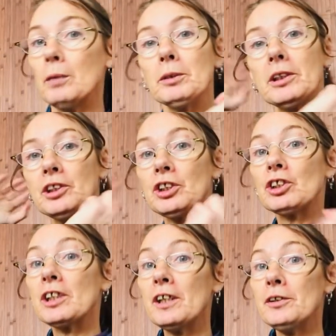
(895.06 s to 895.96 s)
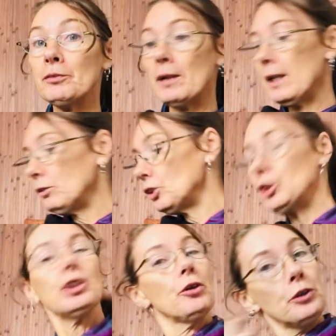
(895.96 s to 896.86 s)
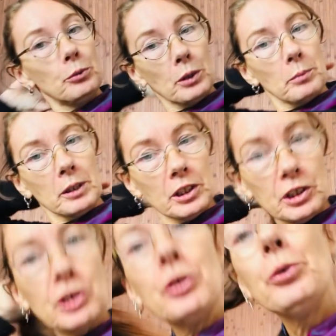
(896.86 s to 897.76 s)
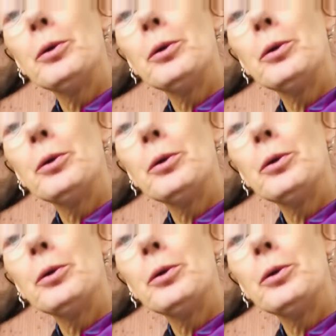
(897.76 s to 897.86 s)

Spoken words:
I'm going to just turn around and show you what I'm going to do.